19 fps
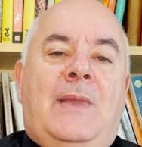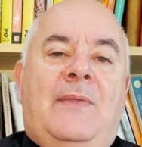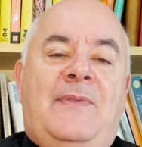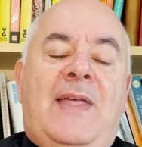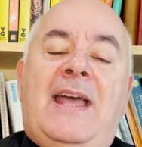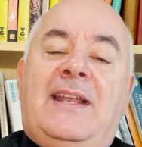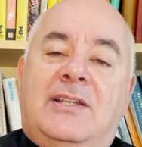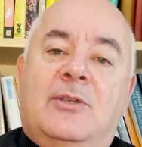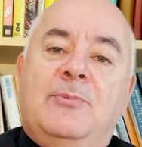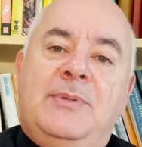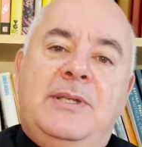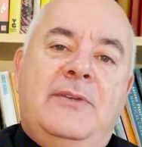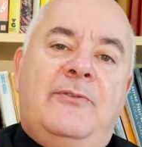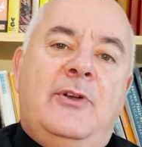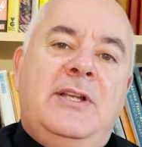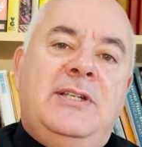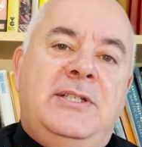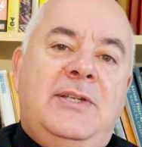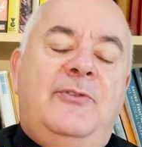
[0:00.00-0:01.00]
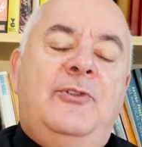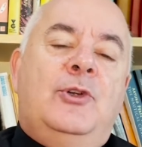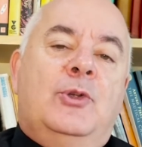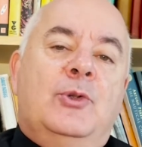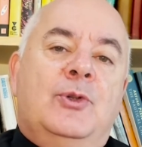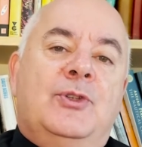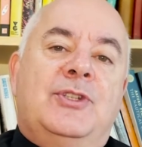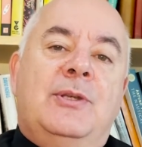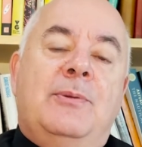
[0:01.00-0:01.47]
That can be a very
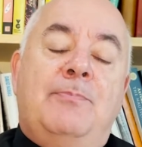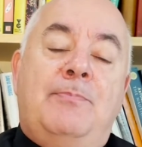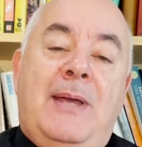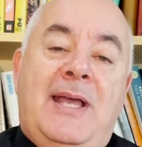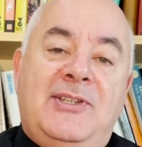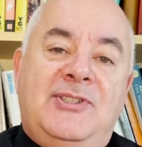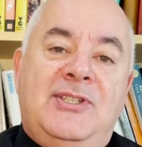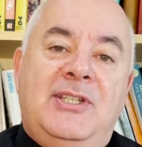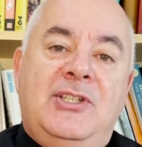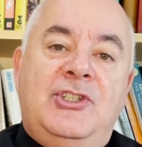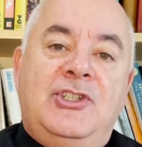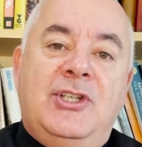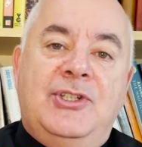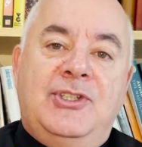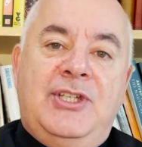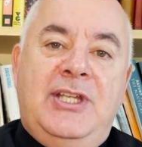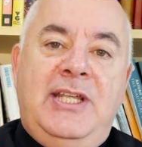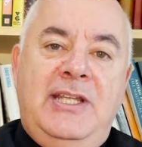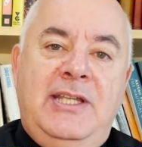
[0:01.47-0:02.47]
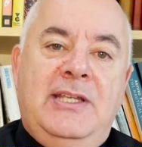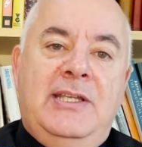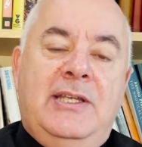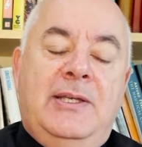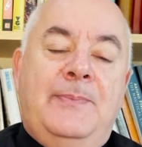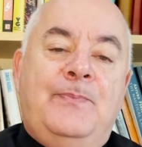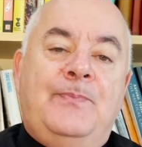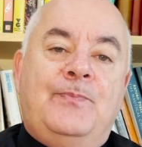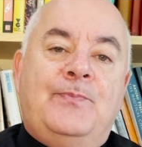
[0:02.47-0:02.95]
difficult passage to
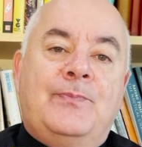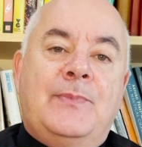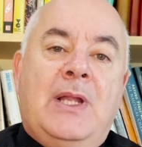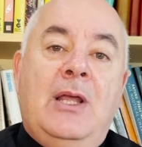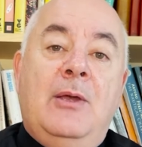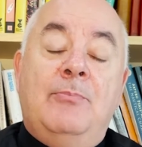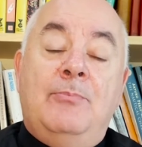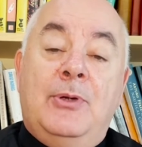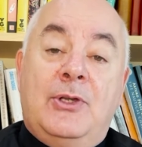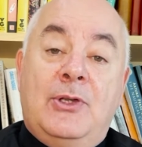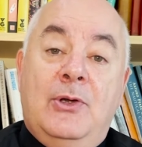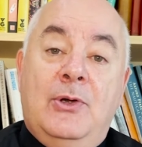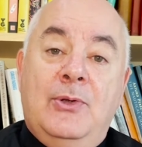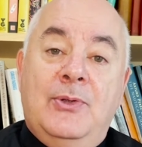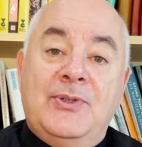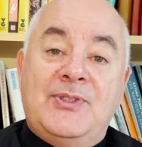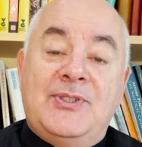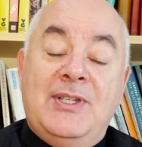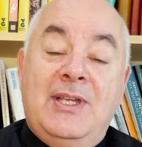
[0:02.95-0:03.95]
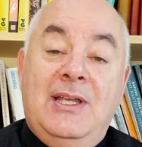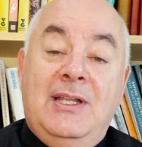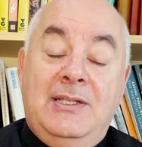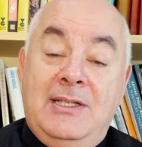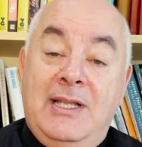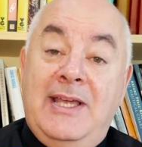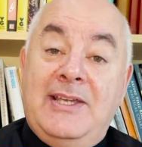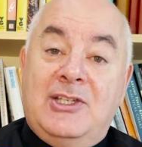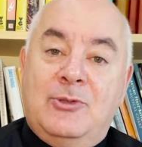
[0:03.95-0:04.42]
hear, because,
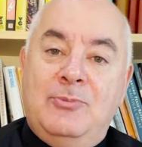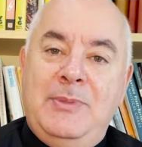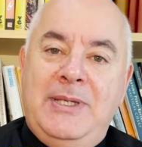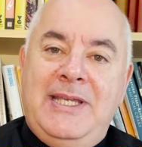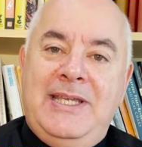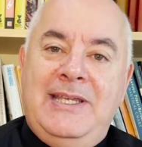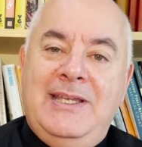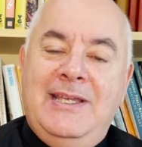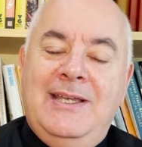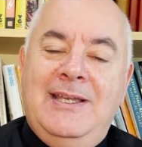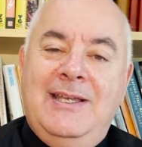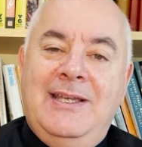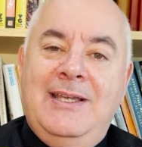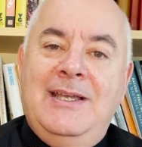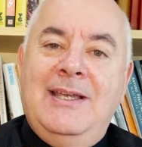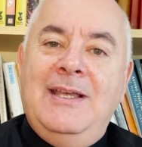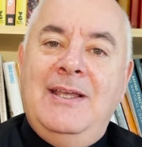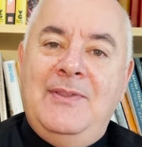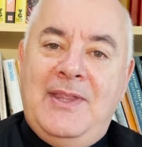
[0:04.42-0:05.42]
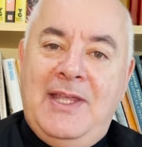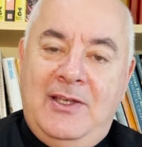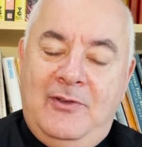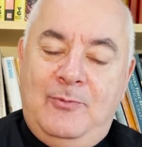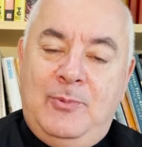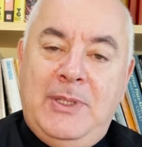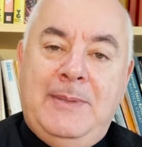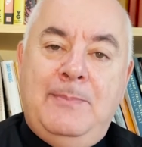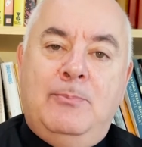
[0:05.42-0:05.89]
like me, there
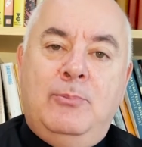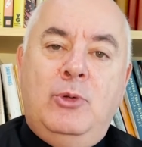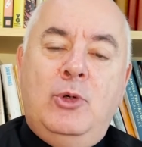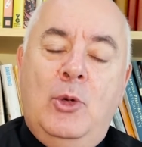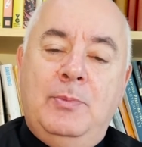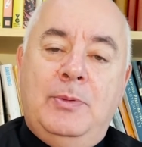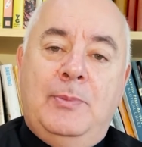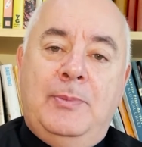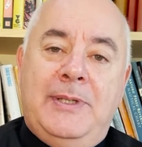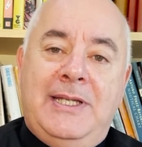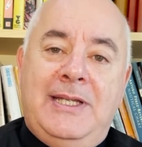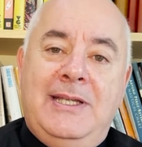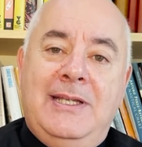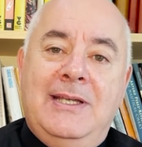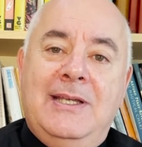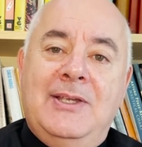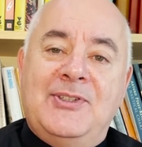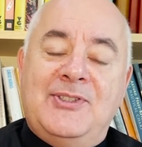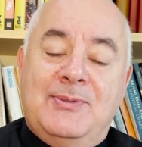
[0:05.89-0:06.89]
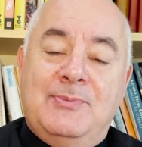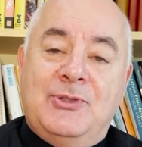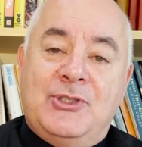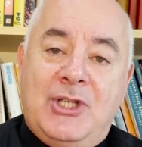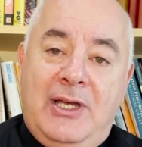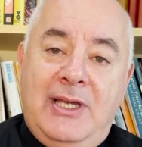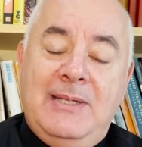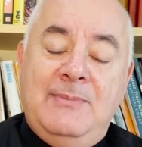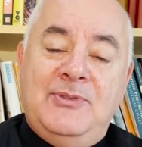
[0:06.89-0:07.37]
have been probably some
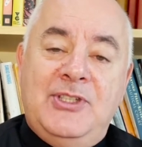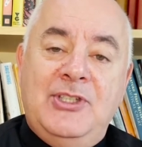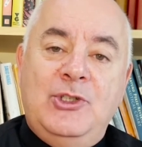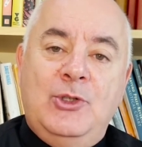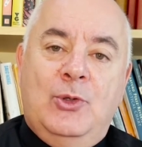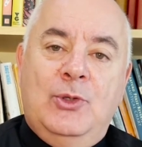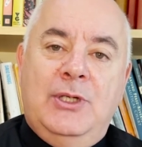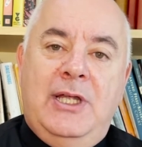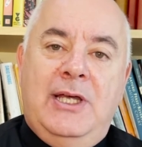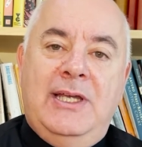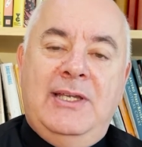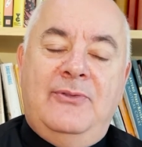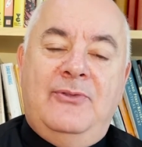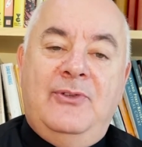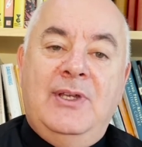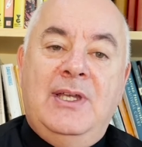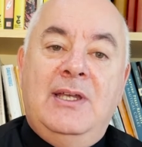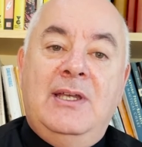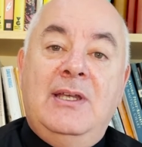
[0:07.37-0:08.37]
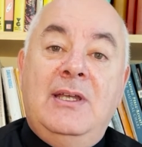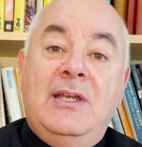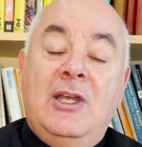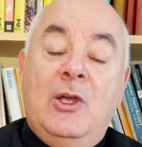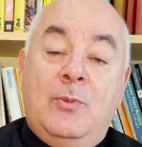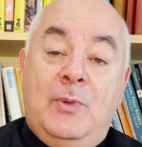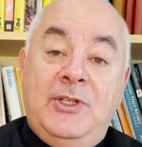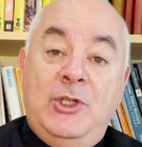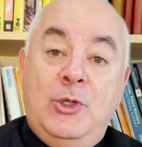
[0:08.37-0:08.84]
times in your life
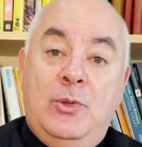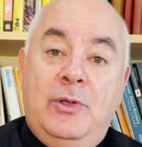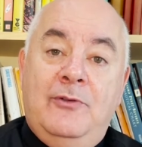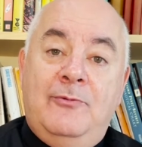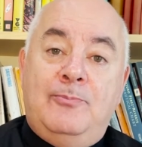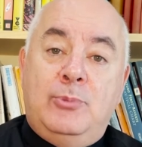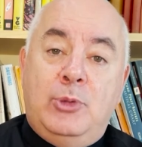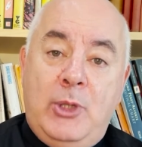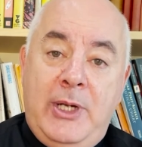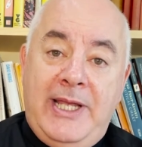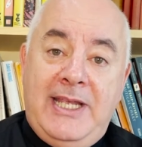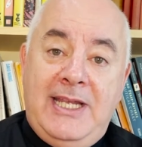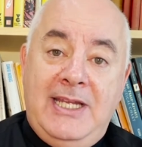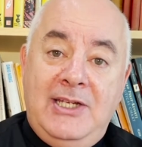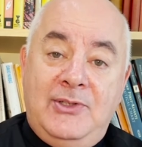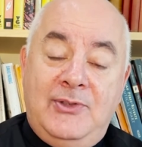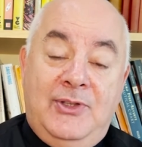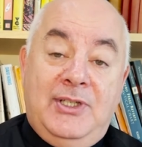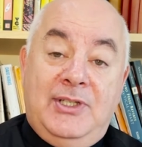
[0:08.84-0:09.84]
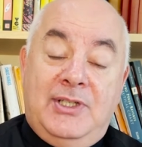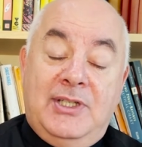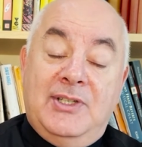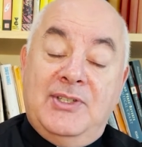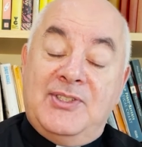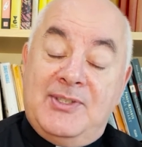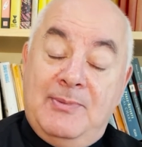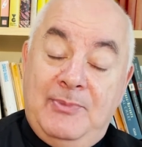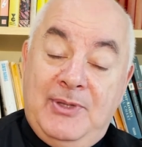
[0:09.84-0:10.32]
when you have prayed that
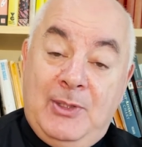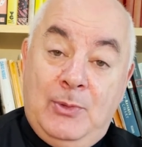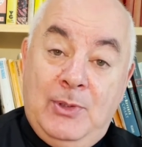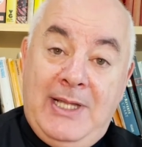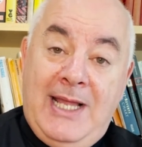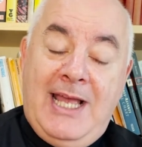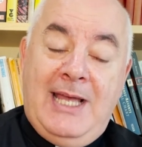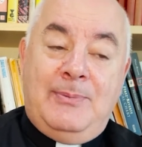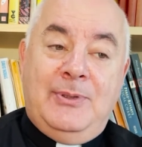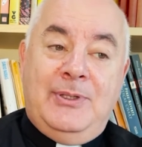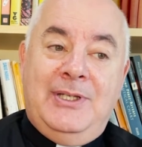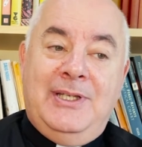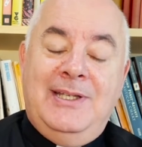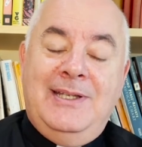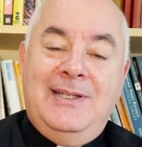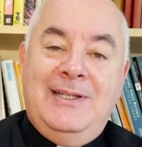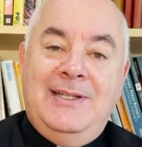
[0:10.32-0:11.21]
something will happen